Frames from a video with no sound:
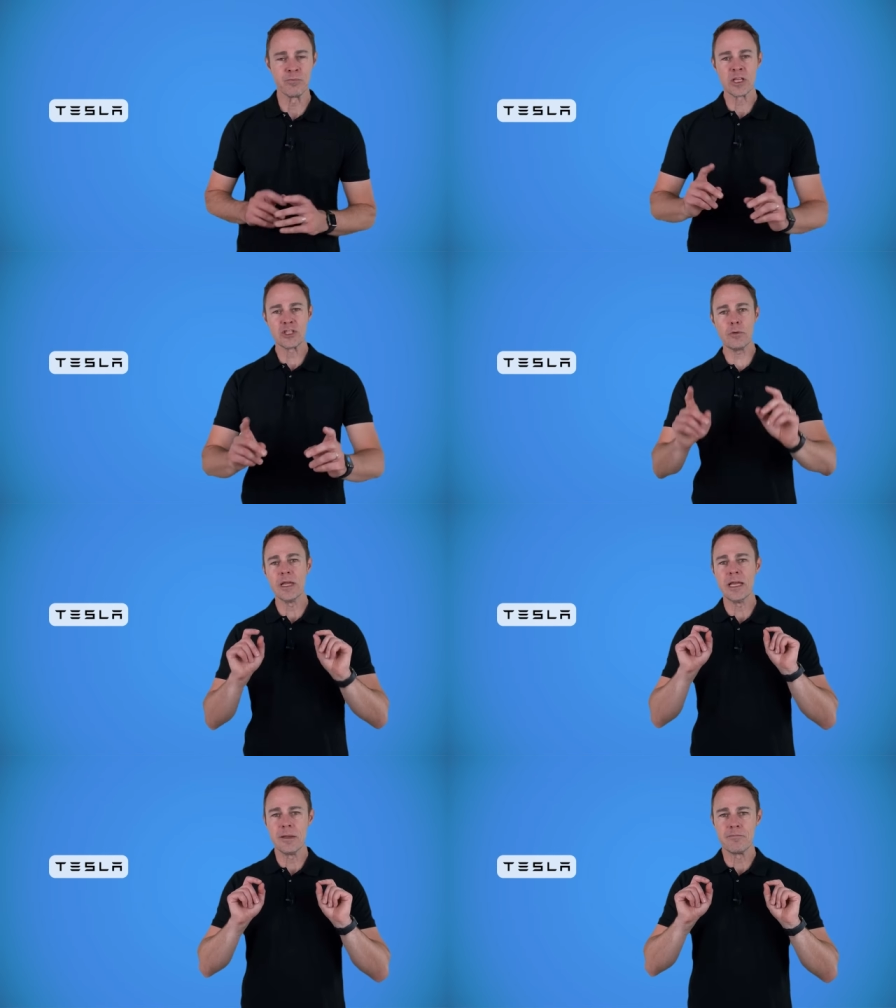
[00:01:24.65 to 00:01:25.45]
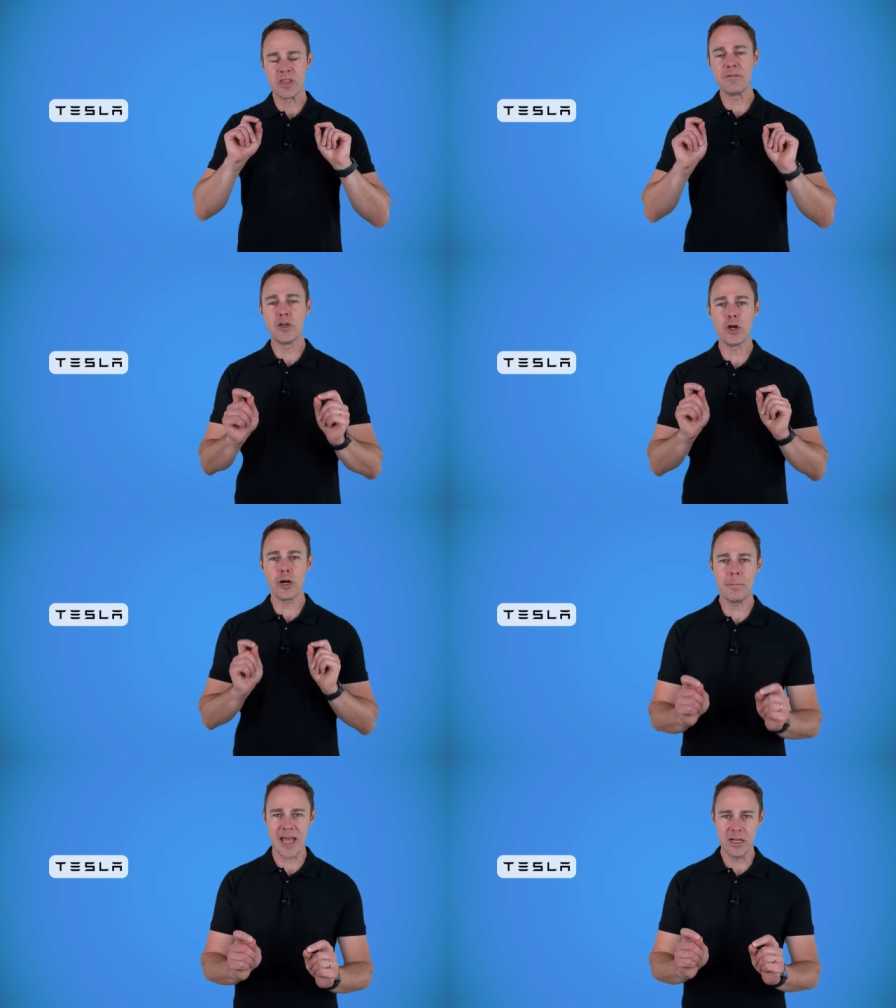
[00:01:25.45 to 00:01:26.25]
So if you're not
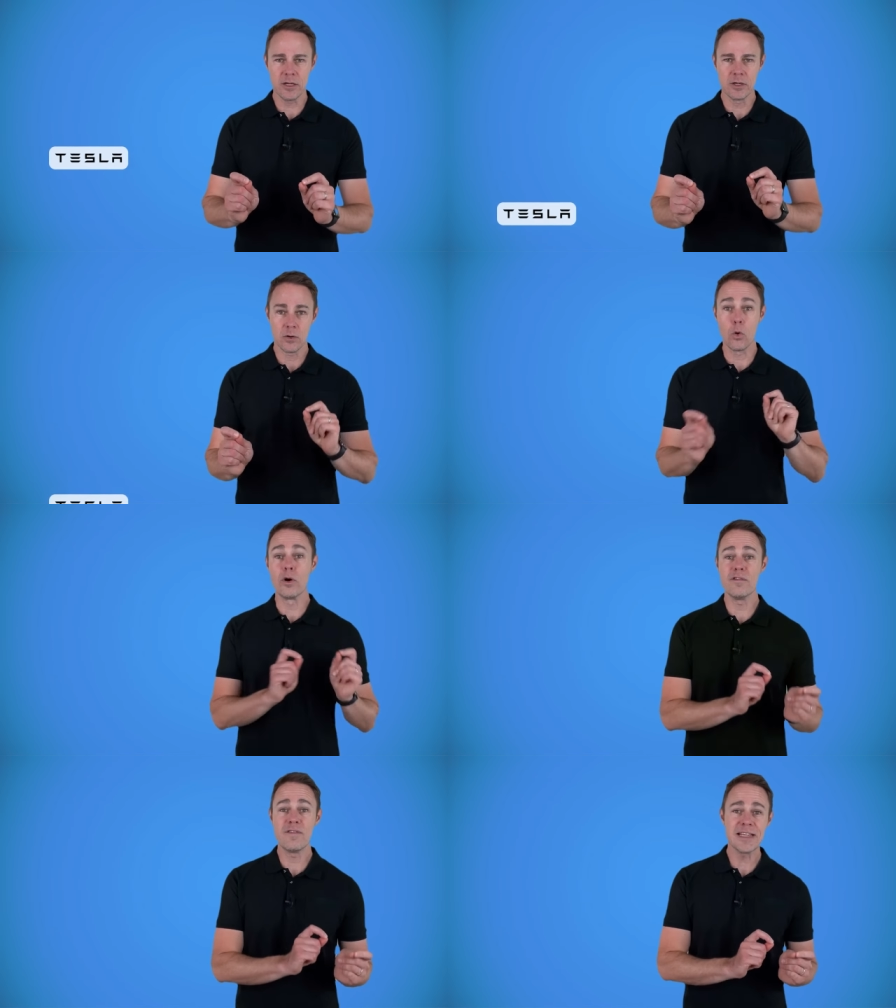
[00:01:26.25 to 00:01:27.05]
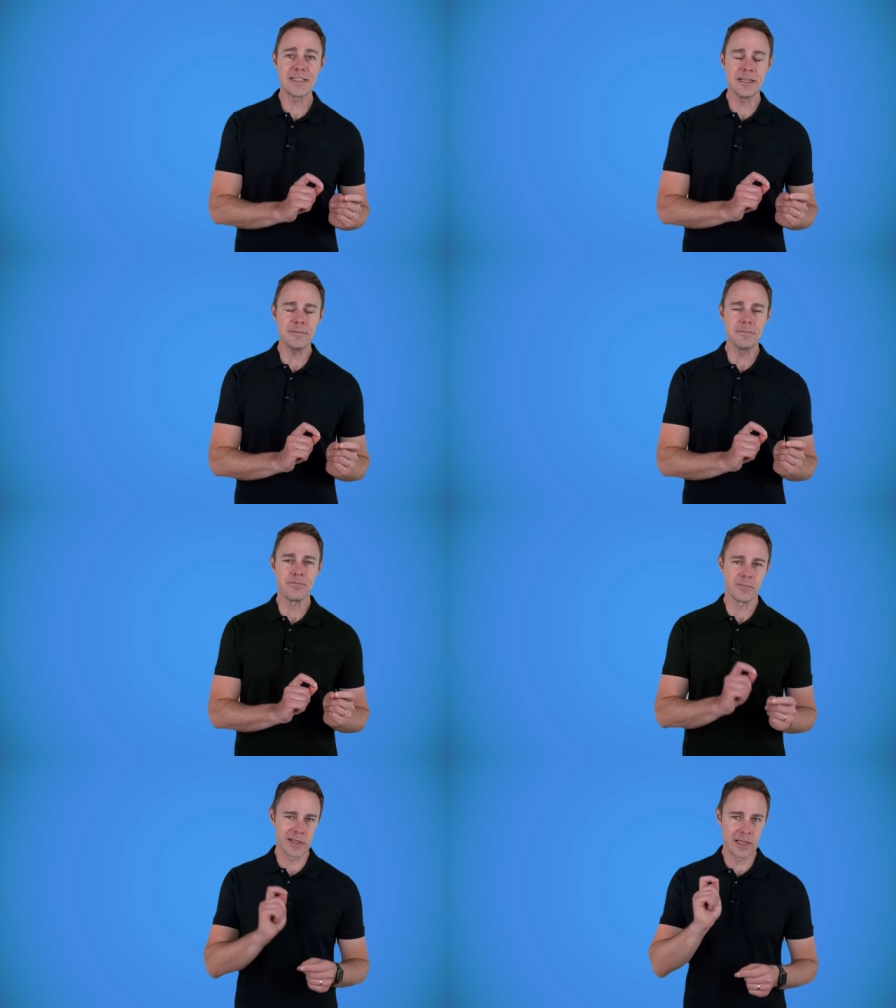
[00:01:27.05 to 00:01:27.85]
a bank or investor,
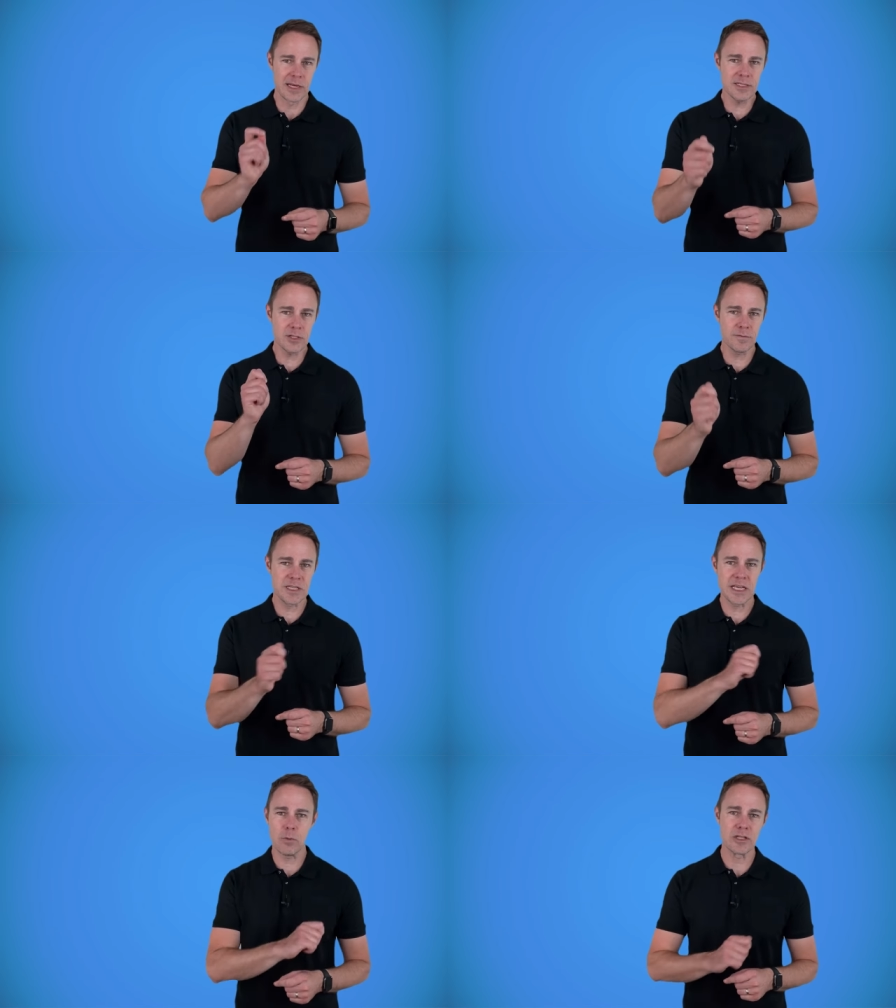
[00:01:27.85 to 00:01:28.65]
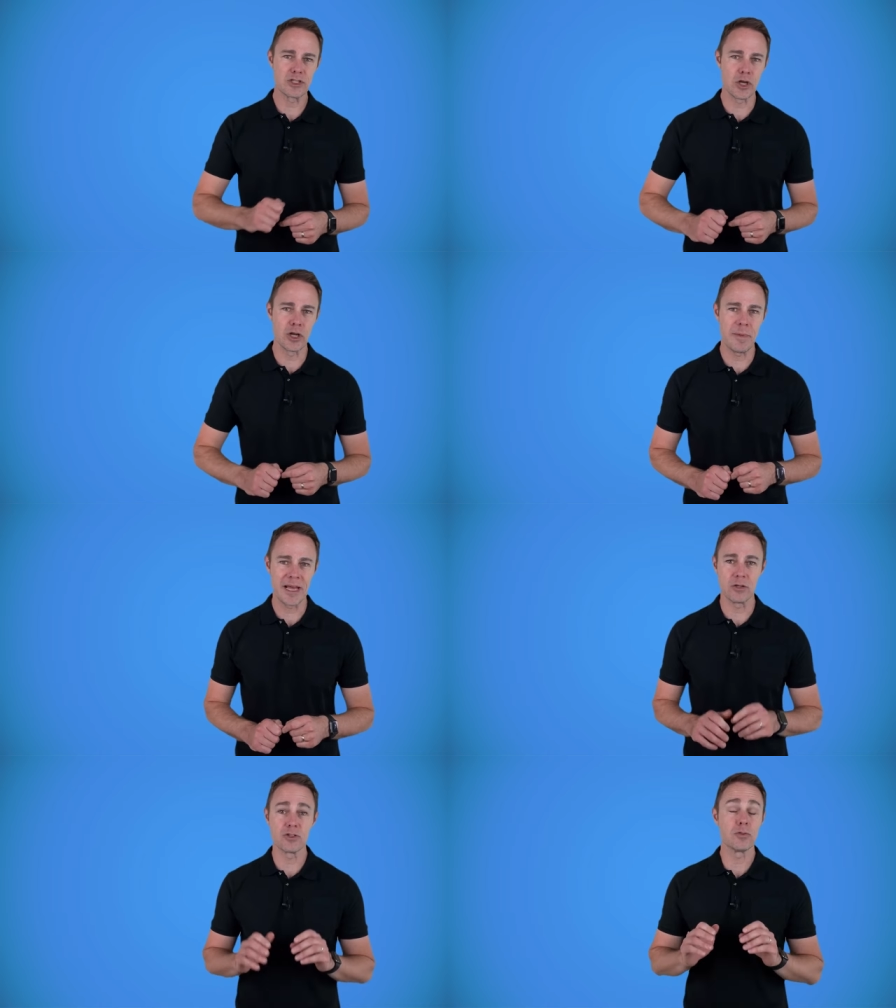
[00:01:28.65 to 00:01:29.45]
then the list of Tier 1 solar
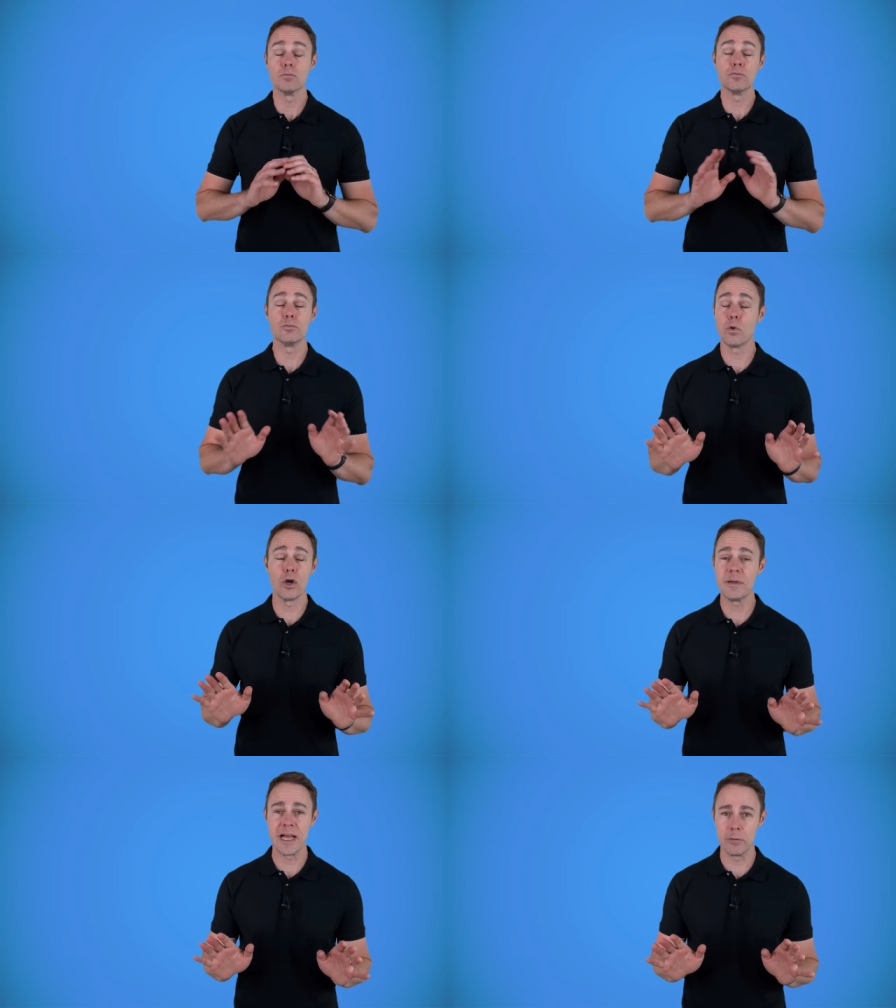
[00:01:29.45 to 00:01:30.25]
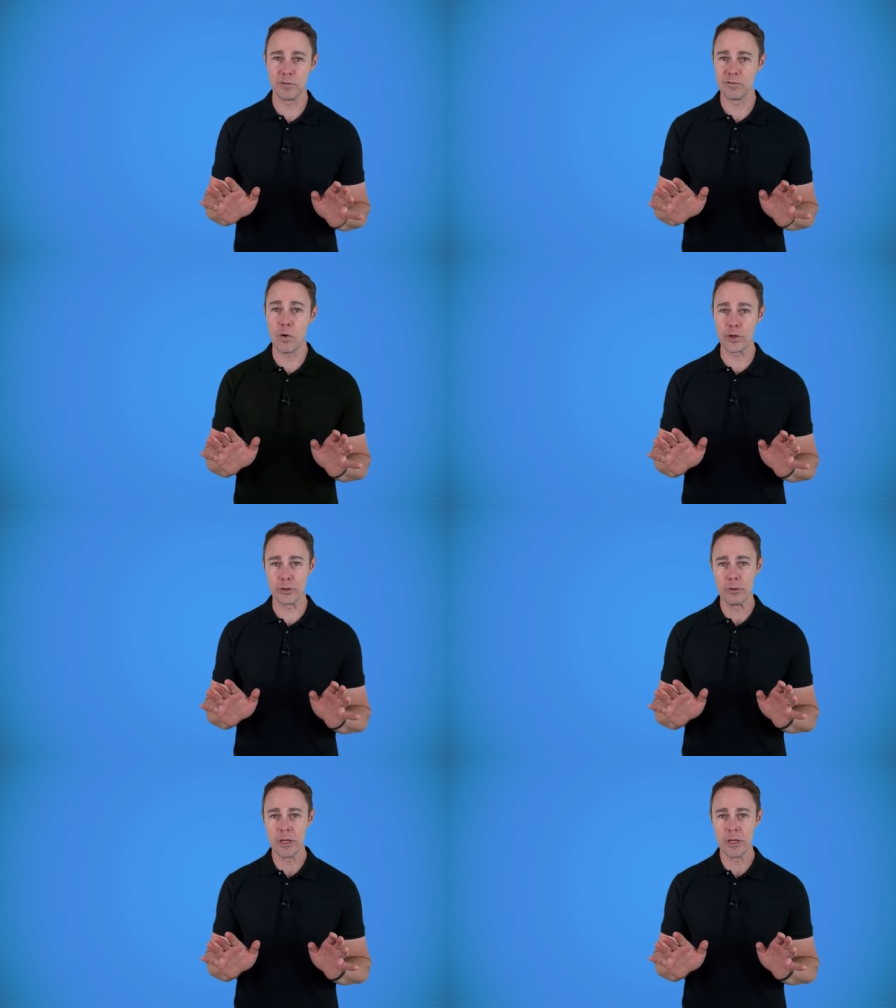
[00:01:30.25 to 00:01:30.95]
panels won't be helpful for you.